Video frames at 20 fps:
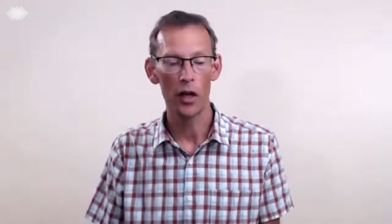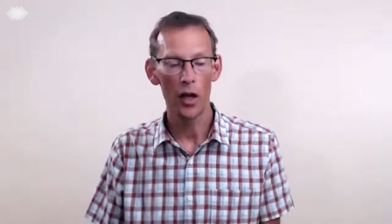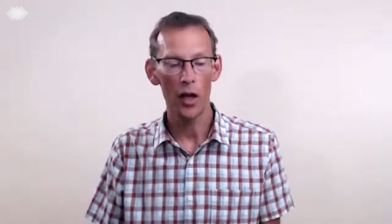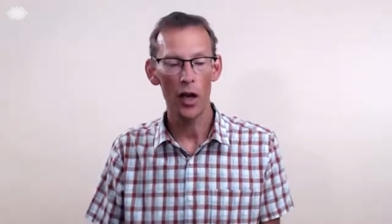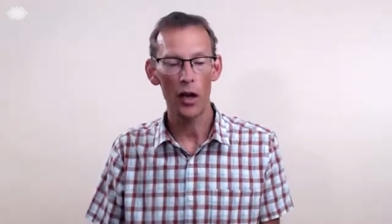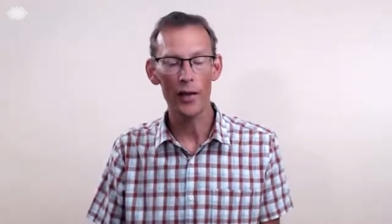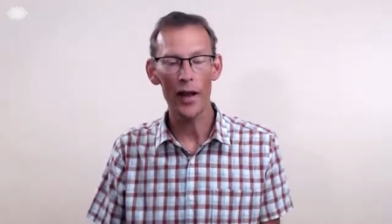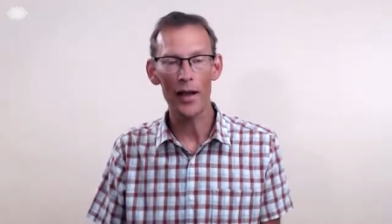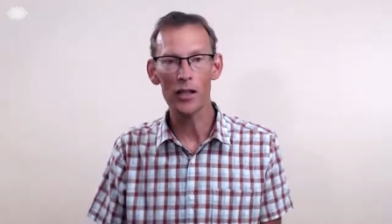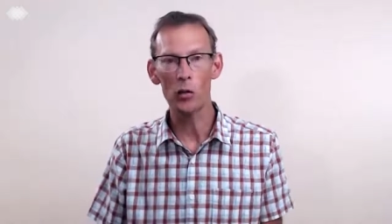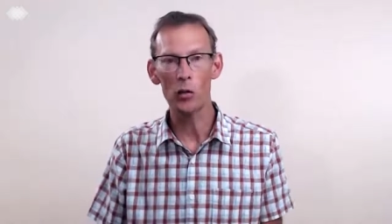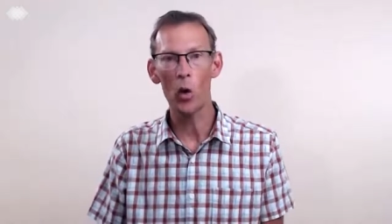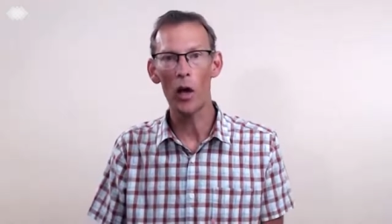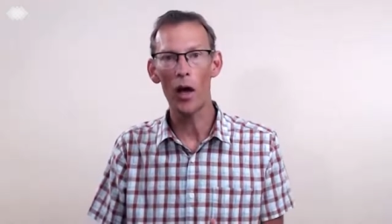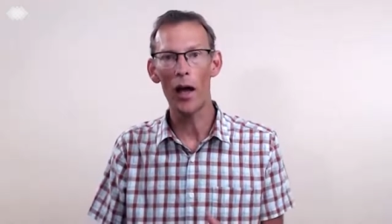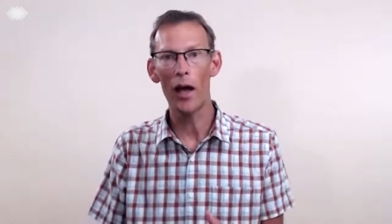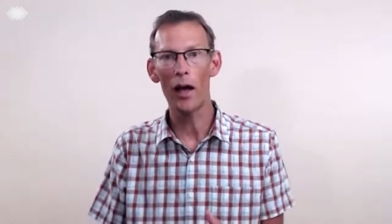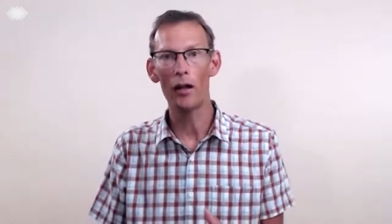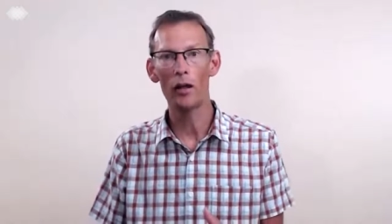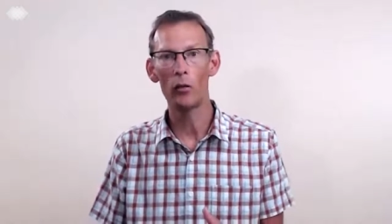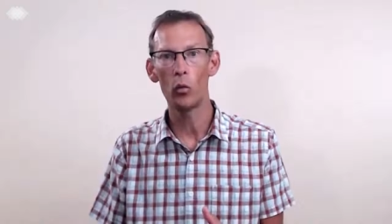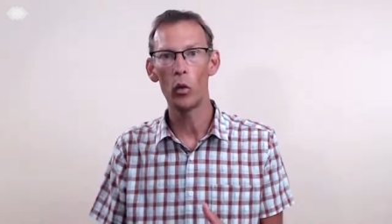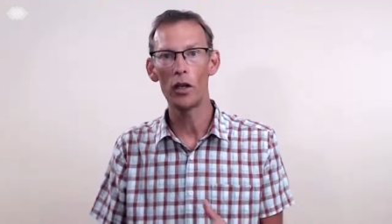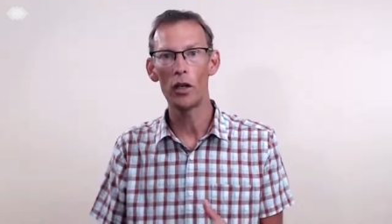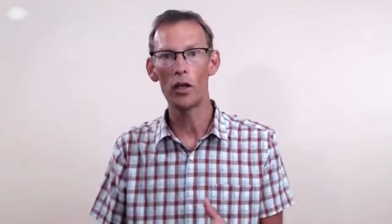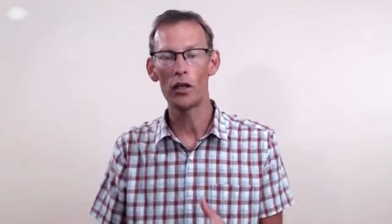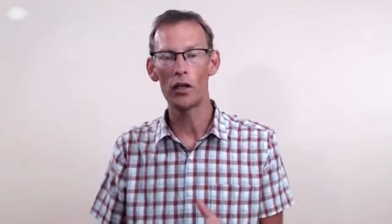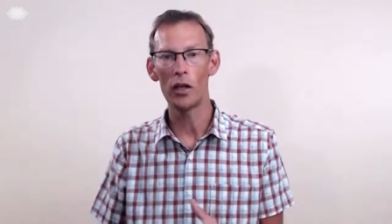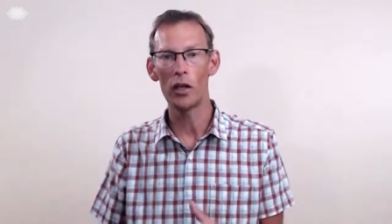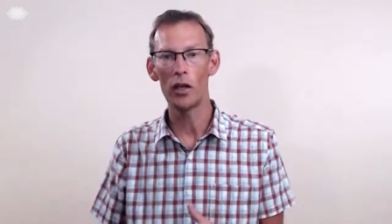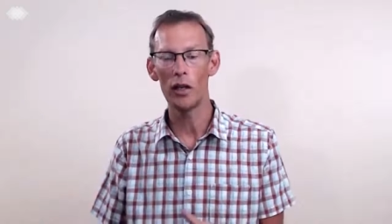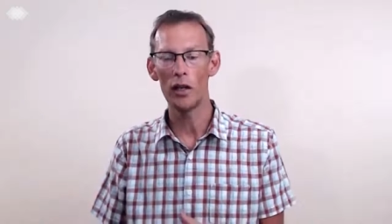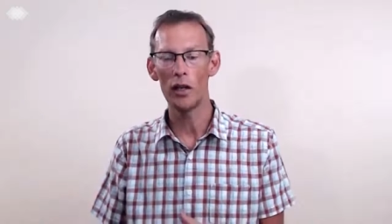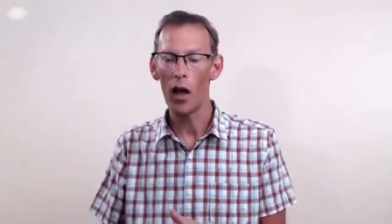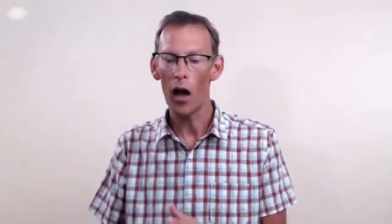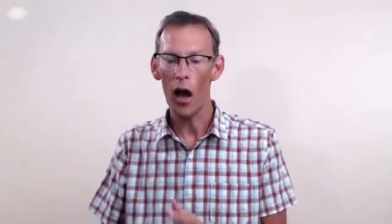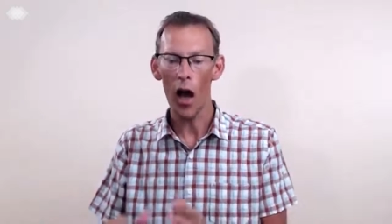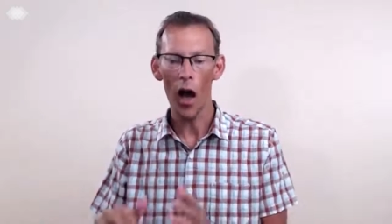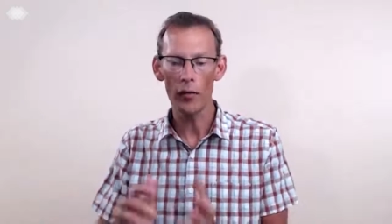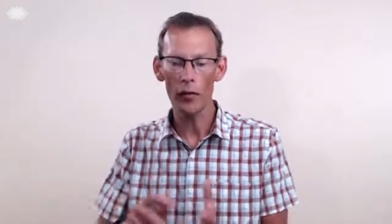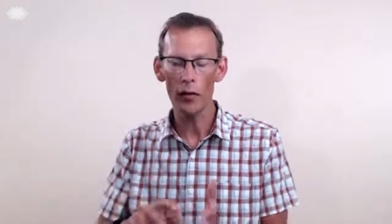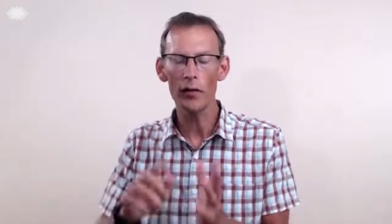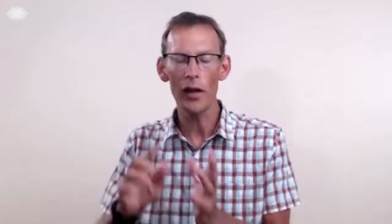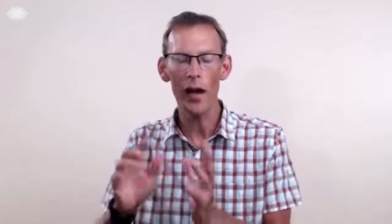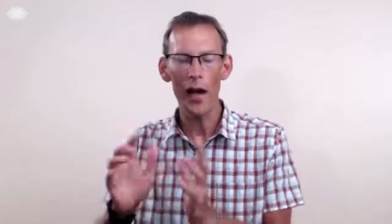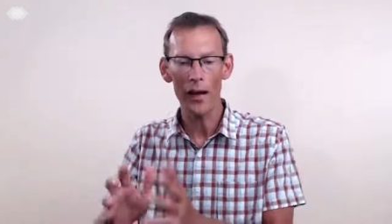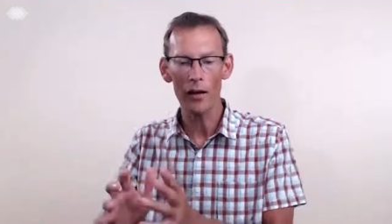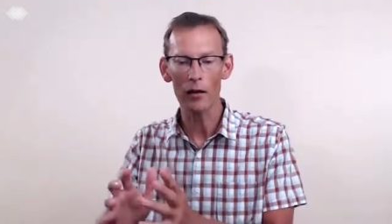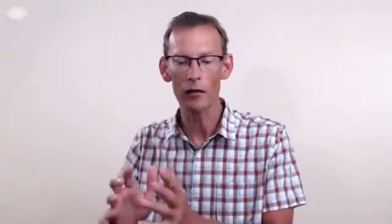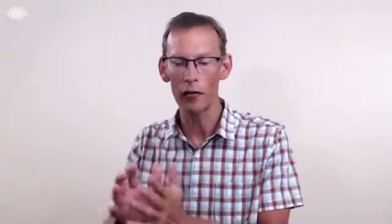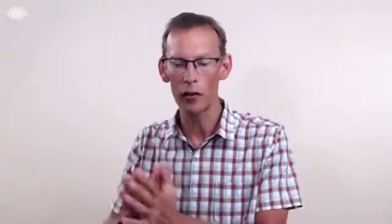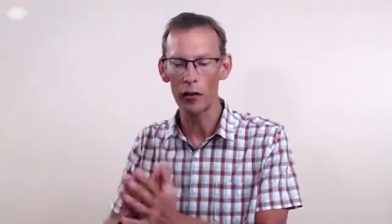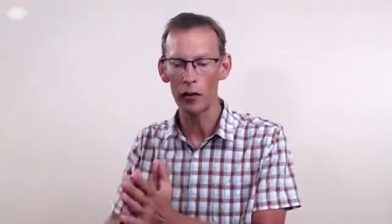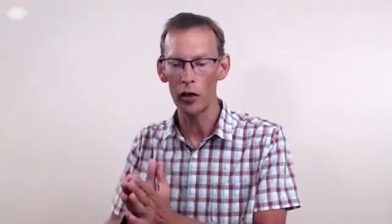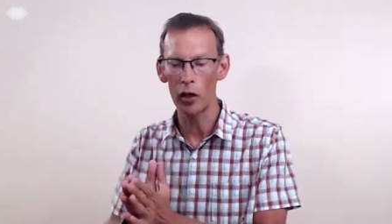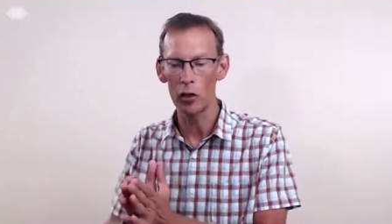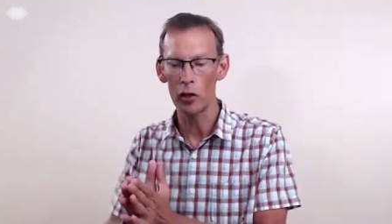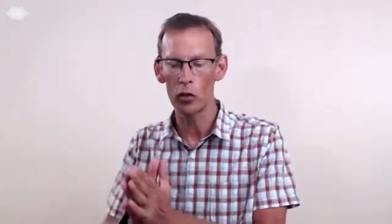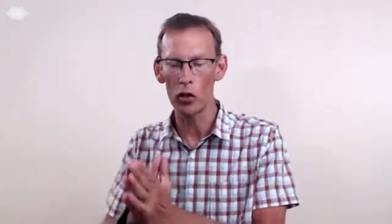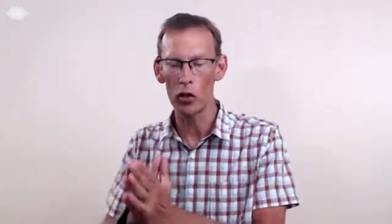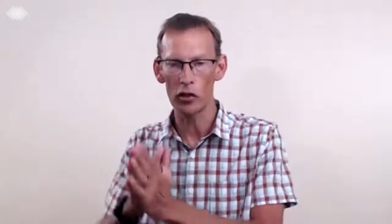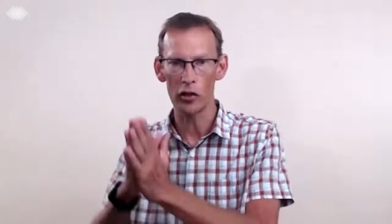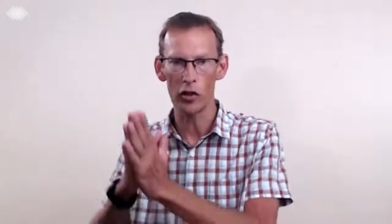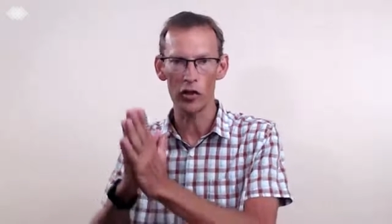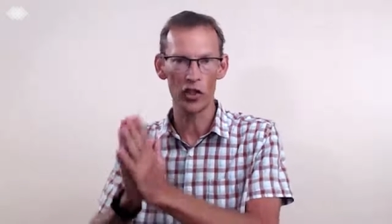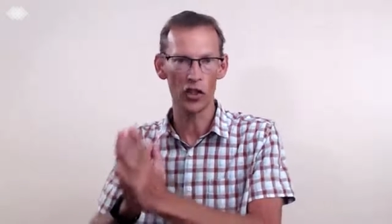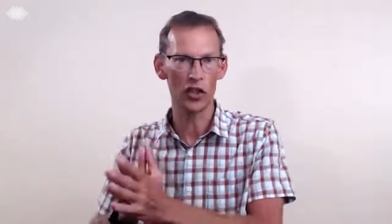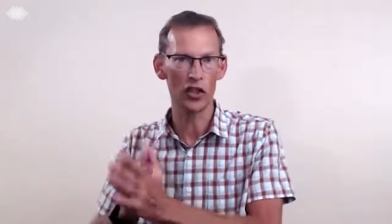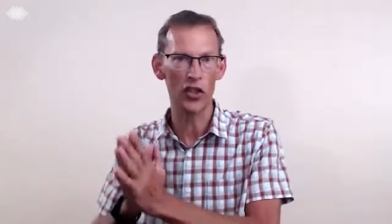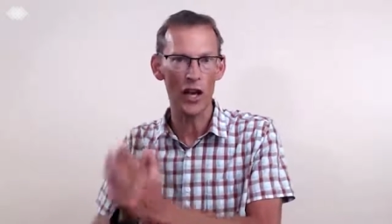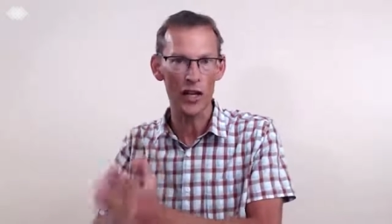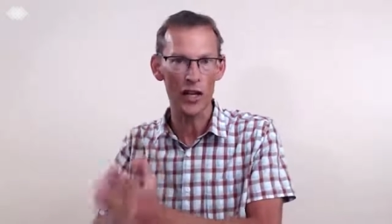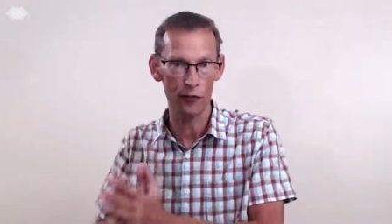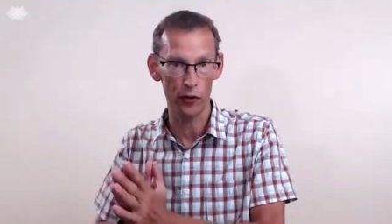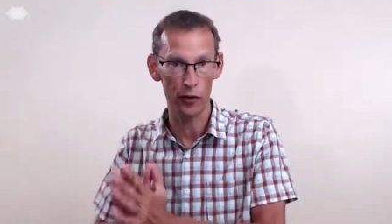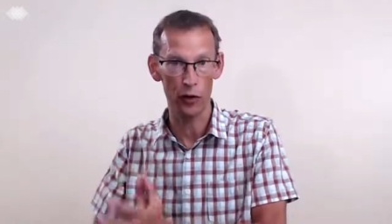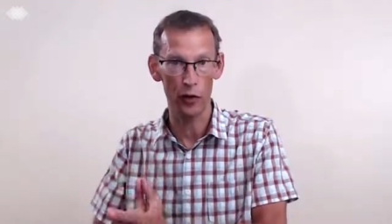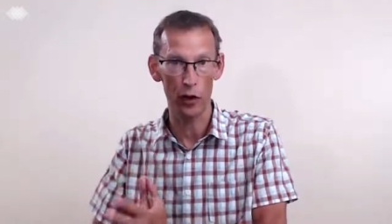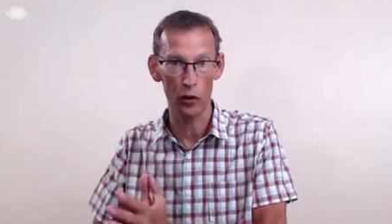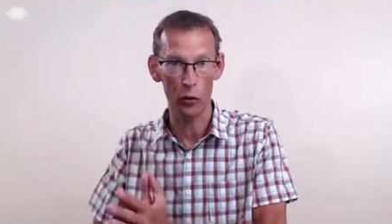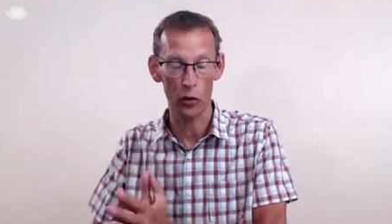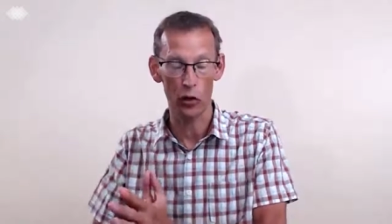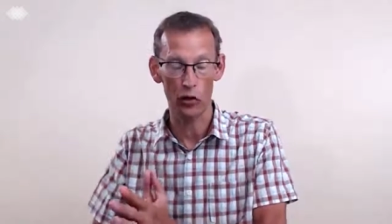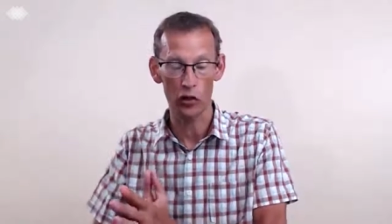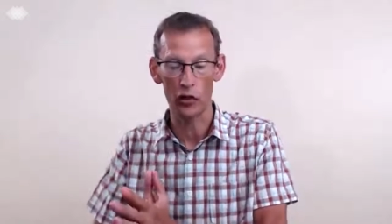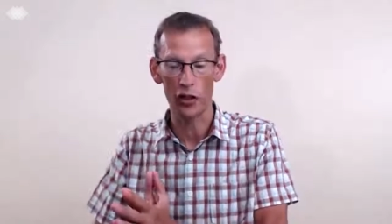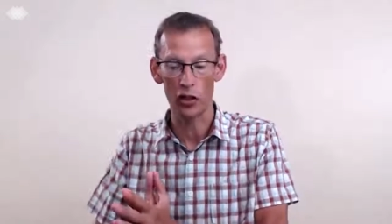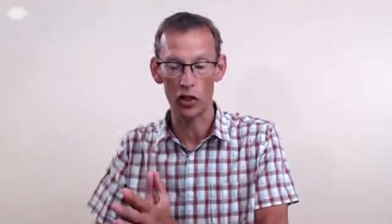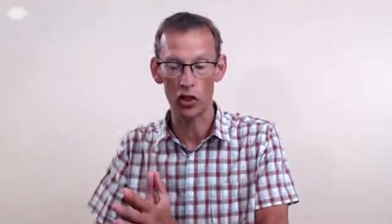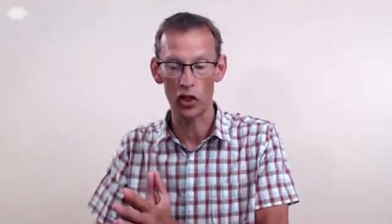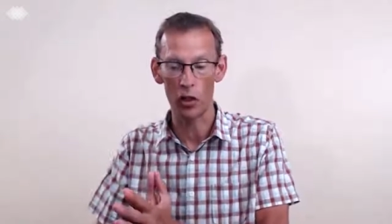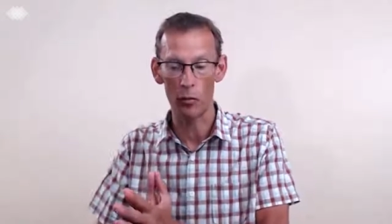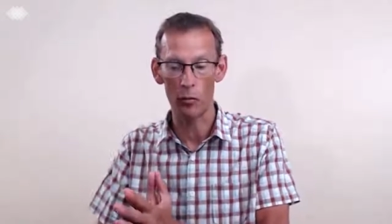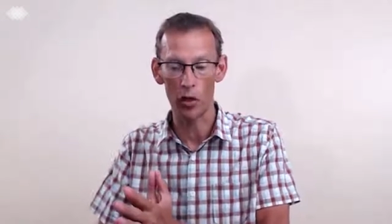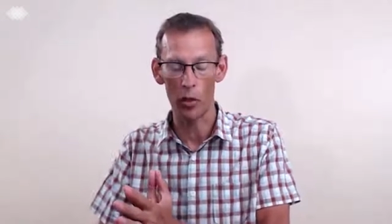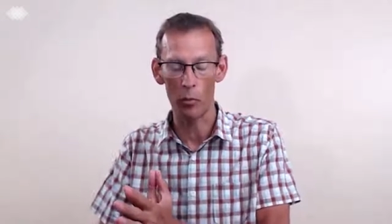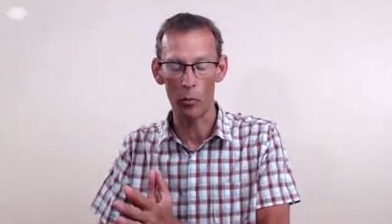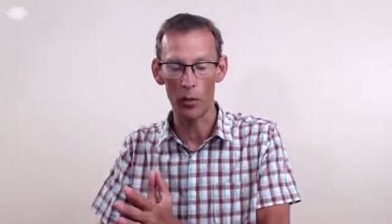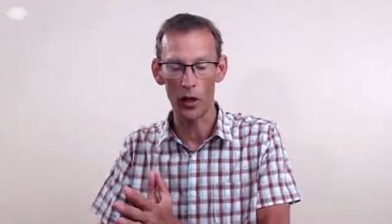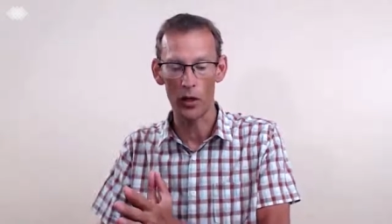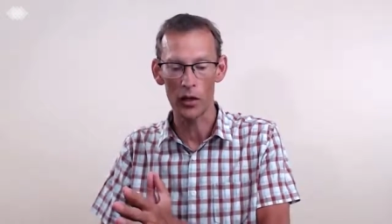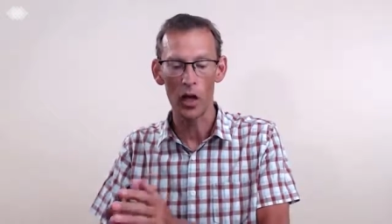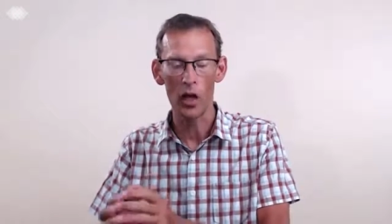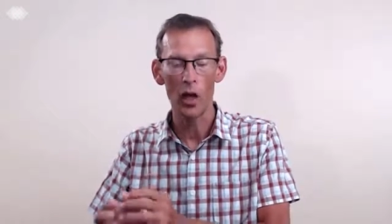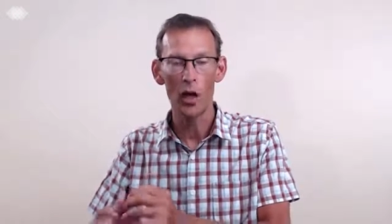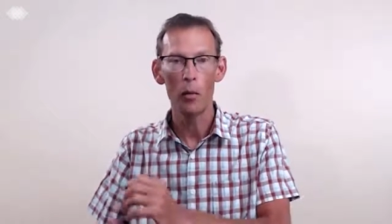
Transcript: And that's where we see, other than the handful of low cost, successful low cost leadership companies,